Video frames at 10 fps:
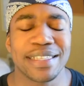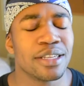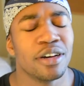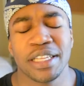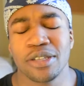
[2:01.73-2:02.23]

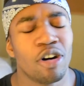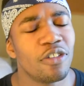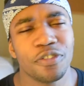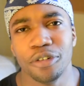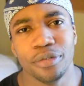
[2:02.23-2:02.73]
it's
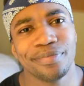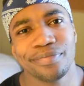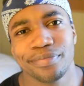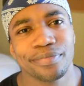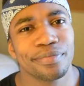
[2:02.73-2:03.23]
awful.
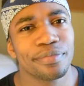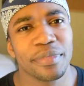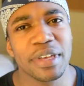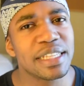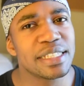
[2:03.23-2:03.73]

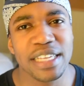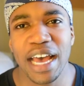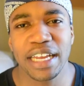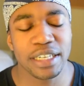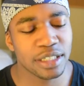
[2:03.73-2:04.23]
It's
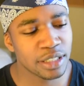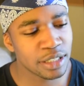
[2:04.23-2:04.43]
sad.